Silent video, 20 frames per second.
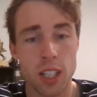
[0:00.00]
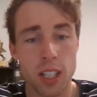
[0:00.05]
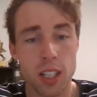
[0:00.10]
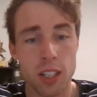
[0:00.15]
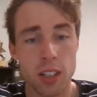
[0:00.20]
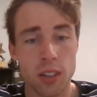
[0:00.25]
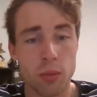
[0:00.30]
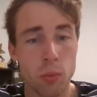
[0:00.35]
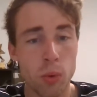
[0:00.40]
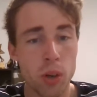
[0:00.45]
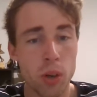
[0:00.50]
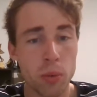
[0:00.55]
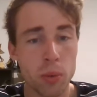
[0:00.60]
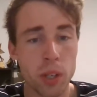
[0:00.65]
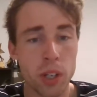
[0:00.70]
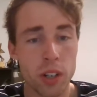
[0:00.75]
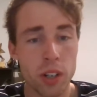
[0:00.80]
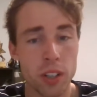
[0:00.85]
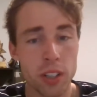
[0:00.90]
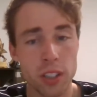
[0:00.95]
And what do
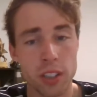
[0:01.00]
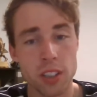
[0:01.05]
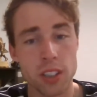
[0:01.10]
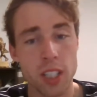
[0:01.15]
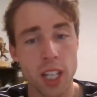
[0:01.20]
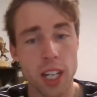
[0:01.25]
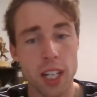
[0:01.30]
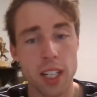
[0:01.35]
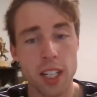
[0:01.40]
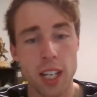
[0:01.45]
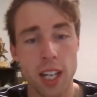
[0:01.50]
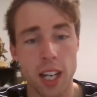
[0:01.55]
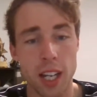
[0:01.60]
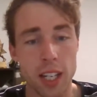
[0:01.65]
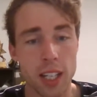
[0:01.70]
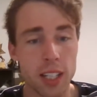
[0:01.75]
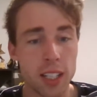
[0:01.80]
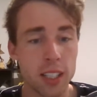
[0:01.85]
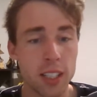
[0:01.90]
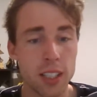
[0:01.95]
we got on the Sunday?
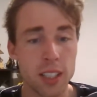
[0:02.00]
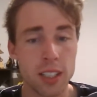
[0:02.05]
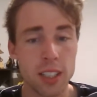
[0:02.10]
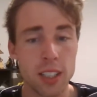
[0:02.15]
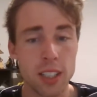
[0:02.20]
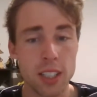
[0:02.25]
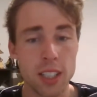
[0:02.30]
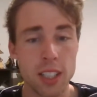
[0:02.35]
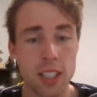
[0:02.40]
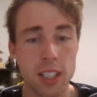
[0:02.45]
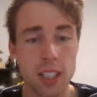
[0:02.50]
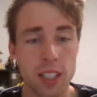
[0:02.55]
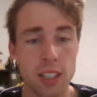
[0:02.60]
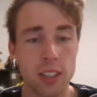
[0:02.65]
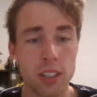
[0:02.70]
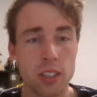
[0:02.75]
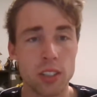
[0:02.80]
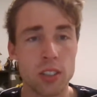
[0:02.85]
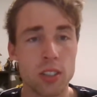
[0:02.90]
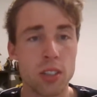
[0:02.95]
Yeah,
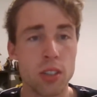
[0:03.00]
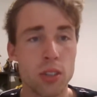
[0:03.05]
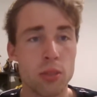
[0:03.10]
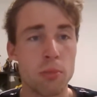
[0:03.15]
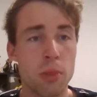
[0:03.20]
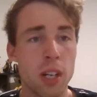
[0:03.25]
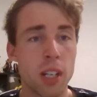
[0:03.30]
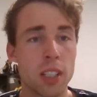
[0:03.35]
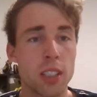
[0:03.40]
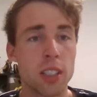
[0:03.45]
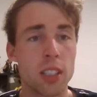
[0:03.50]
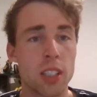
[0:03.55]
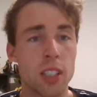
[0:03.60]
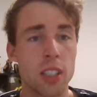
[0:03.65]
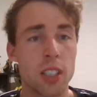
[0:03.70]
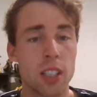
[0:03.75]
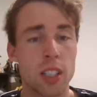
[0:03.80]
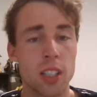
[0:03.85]
not too much.